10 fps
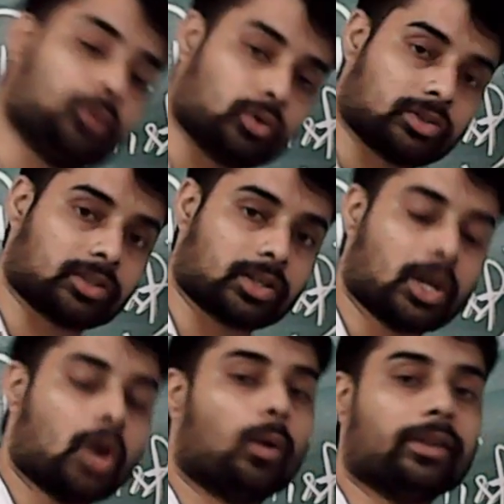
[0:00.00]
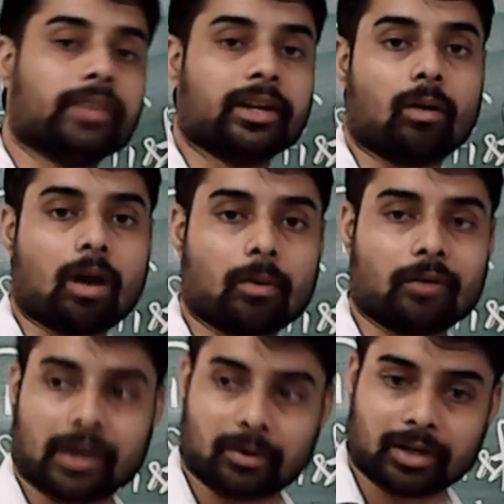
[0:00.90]
forces. When the Nawab of
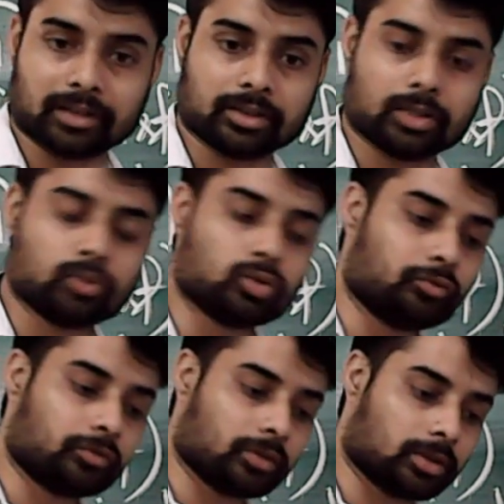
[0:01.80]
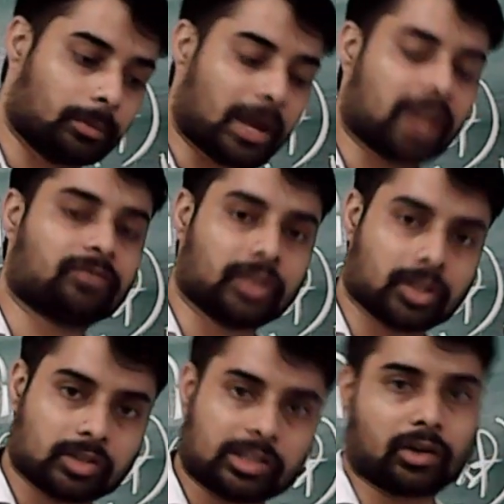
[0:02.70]
Awadh due to uh, bad
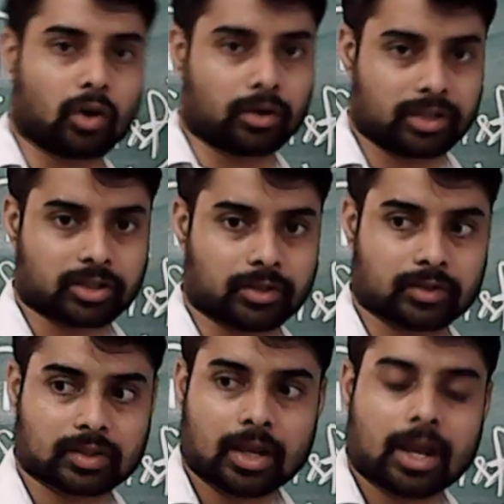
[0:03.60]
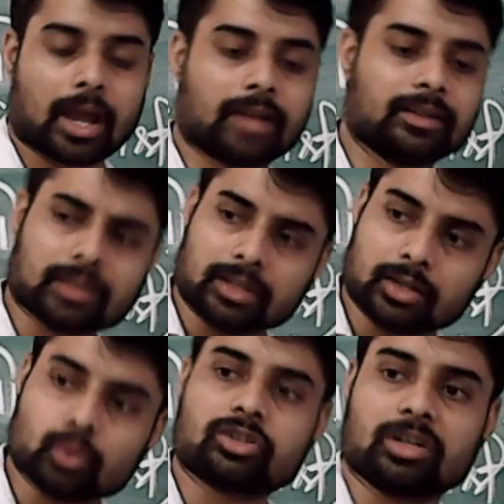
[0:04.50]
financial conditions and there is a
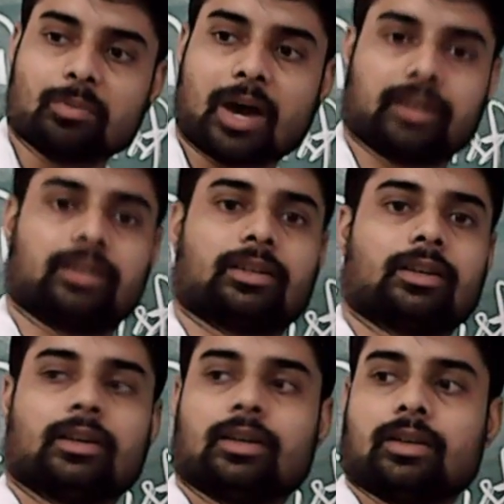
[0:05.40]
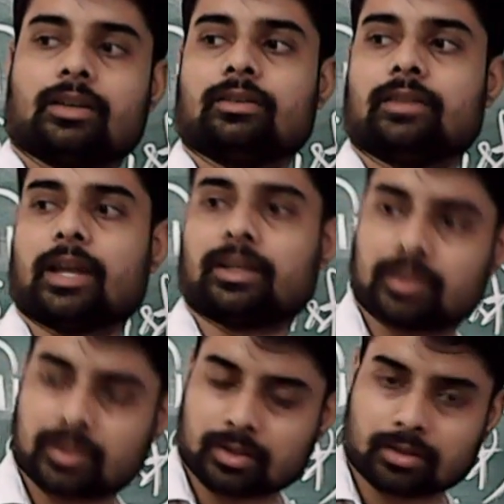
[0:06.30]
huge demand that
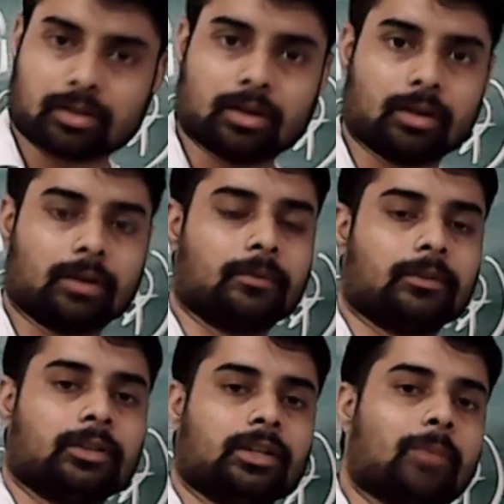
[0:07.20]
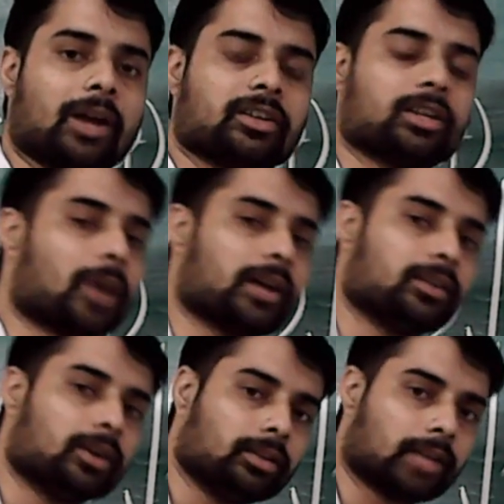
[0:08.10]
is uh, demanded by
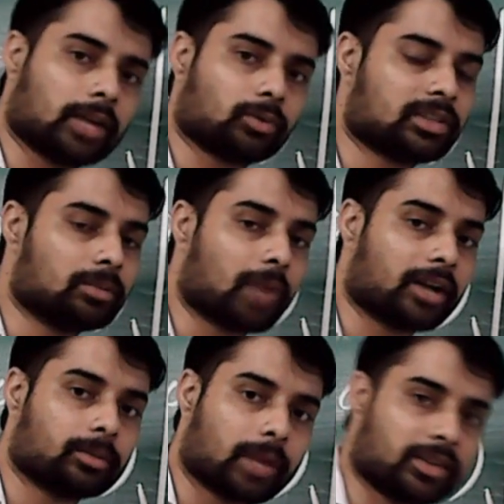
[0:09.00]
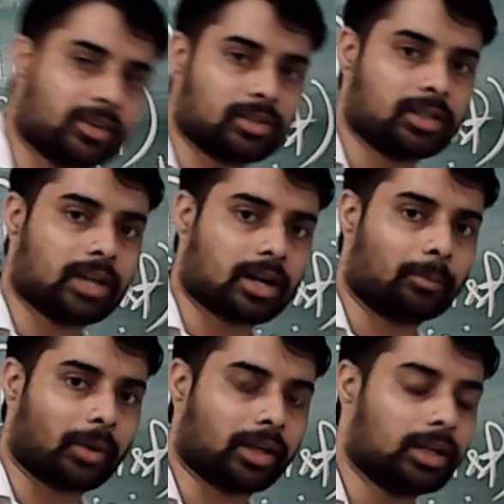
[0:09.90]
the that was demanded by the East India
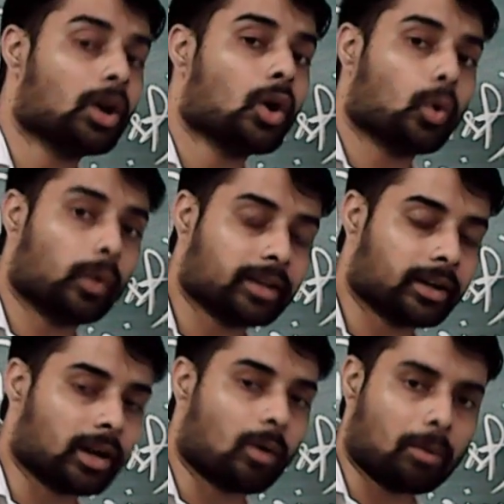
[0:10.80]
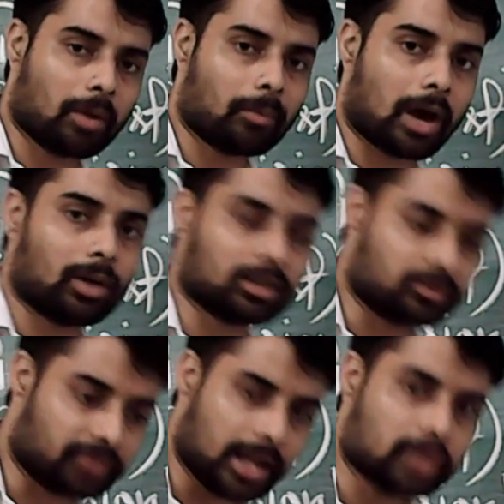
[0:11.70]
Company when the Nawab of Awadh
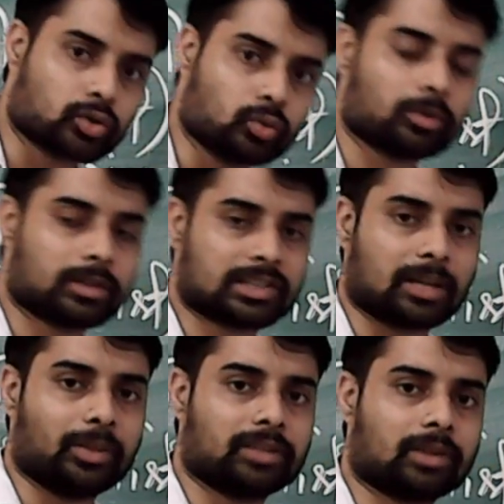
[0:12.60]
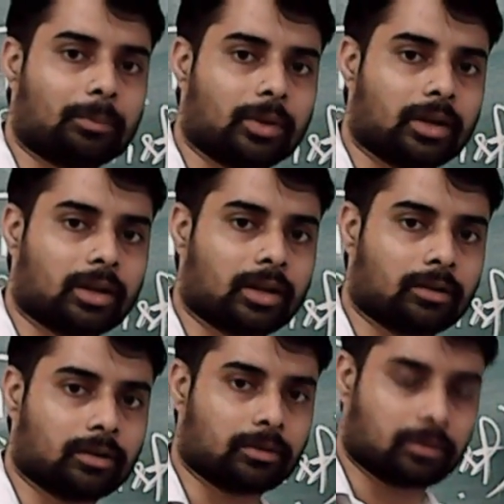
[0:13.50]
failed to submit the uh,
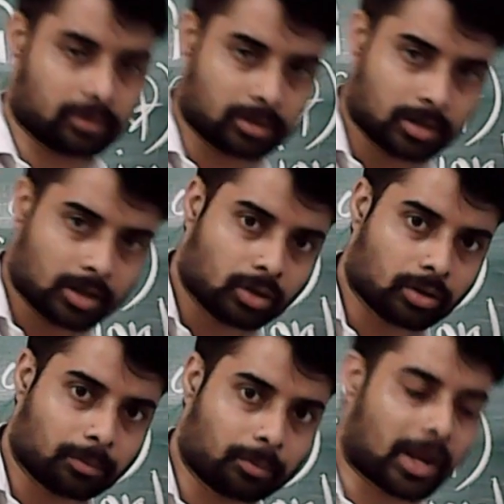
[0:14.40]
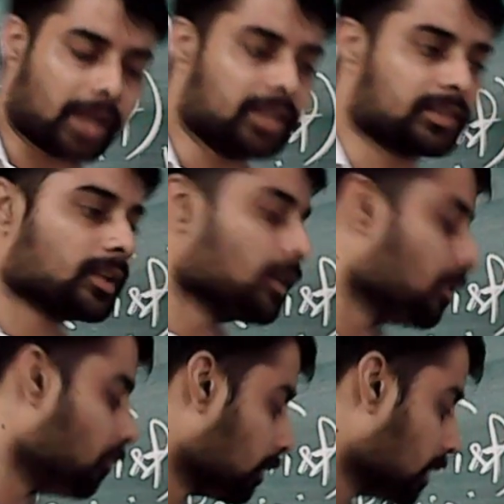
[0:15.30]
uh, price
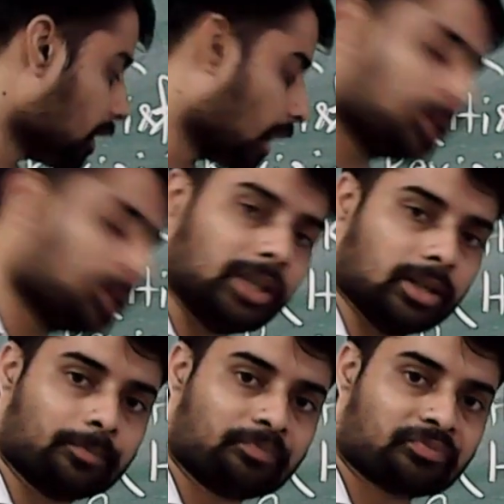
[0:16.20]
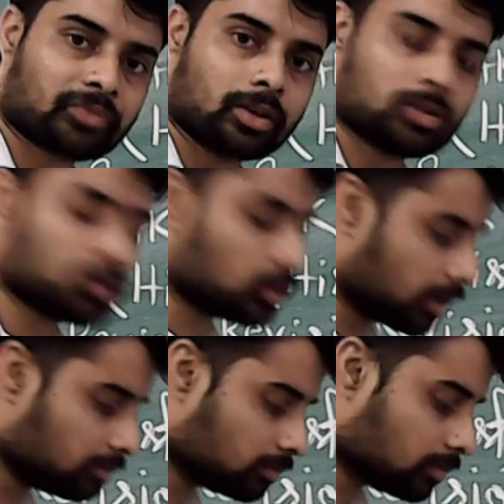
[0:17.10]
for their army. So, then
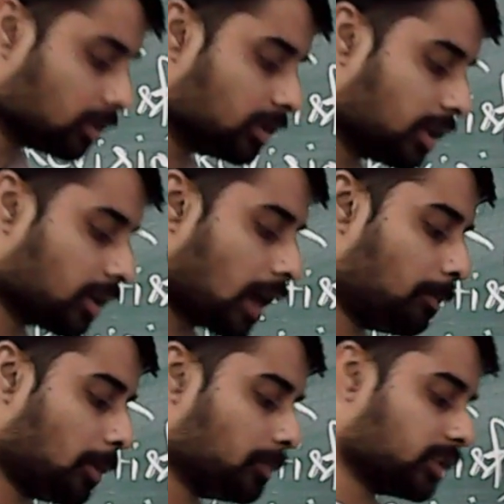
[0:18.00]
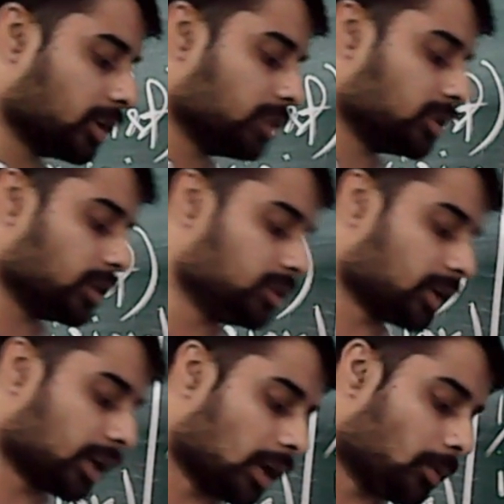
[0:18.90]
their half of the territory
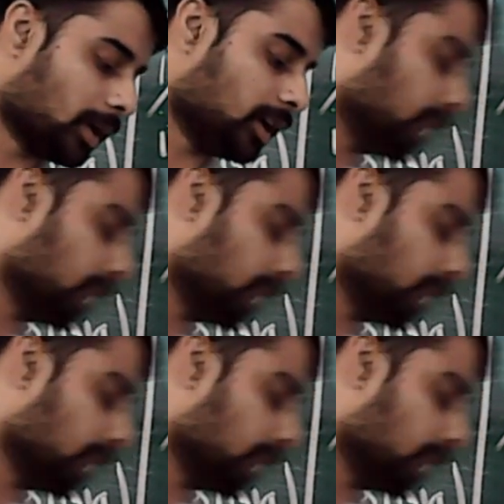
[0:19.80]
taken away in